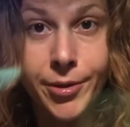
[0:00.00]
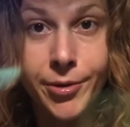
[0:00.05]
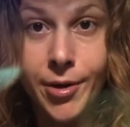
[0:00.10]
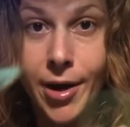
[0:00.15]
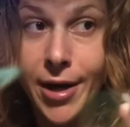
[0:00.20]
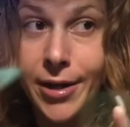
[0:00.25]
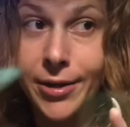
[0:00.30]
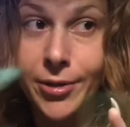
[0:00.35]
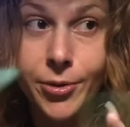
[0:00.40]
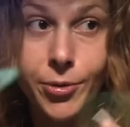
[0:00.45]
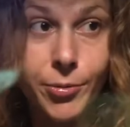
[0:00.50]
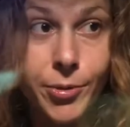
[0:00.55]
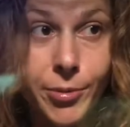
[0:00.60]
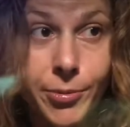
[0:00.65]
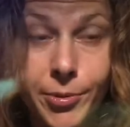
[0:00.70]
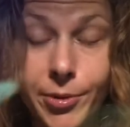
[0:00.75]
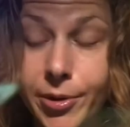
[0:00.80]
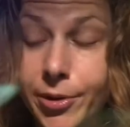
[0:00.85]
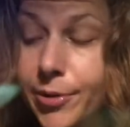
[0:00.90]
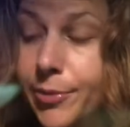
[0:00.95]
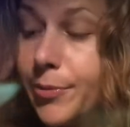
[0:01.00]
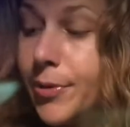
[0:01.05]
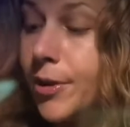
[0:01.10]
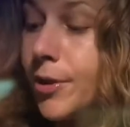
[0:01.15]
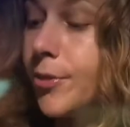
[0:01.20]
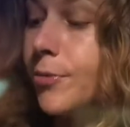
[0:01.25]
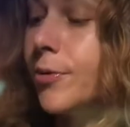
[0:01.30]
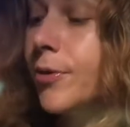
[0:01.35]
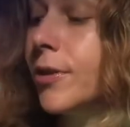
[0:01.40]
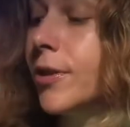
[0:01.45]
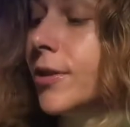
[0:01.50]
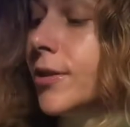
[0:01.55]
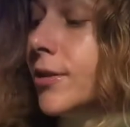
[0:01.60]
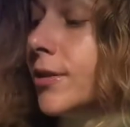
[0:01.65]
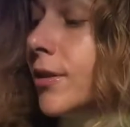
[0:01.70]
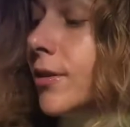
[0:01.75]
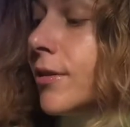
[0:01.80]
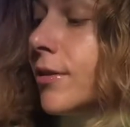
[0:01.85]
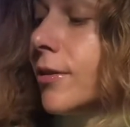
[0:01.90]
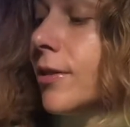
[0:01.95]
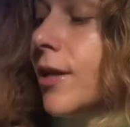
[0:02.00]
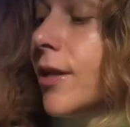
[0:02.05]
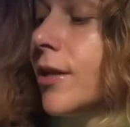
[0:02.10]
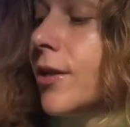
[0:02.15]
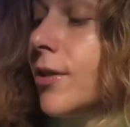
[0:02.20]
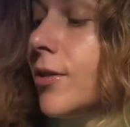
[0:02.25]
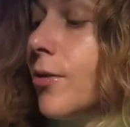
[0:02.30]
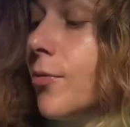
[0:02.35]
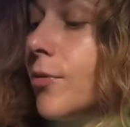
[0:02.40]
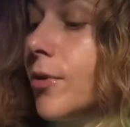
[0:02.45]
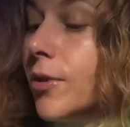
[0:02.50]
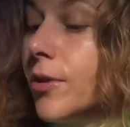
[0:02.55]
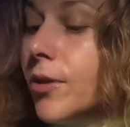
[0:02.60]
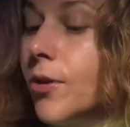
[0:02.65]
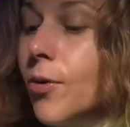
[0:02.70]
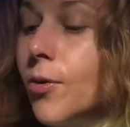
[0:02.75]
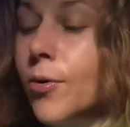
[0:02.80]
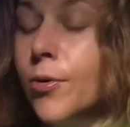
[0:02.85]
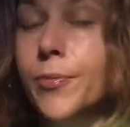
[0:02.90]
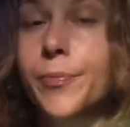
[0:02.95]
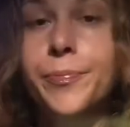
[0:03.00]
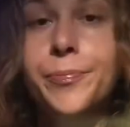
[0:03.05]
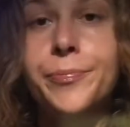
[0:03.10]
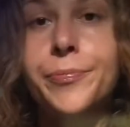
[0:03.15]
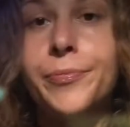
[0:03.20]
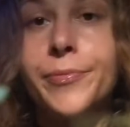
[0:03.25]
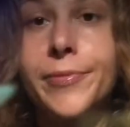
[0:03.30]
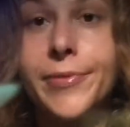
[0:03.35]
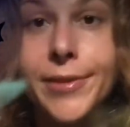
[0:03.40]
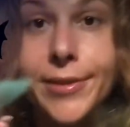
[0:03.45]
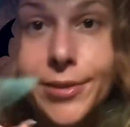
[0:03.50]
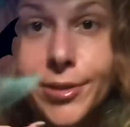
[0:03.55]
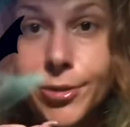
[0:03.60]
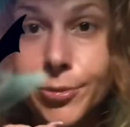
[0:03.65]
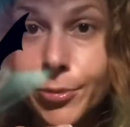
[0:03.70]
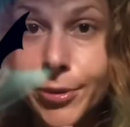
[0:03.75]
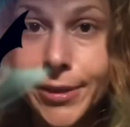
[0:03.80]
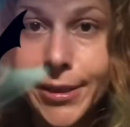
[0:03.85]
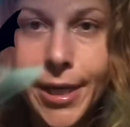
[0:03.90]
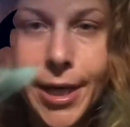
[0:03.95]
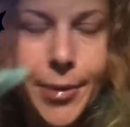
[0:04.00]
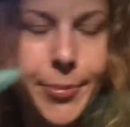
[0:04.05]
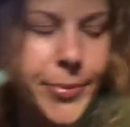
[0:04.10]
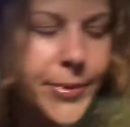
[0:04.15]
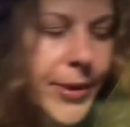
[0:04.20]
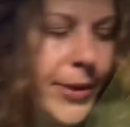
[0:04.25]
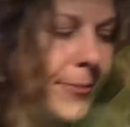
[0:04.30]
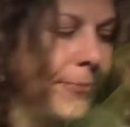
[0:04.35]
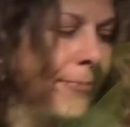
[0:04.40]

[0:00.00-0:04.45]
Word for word: I didn't know we were going to be doing this. And they're like, you know what, Nicole? This is what's happening.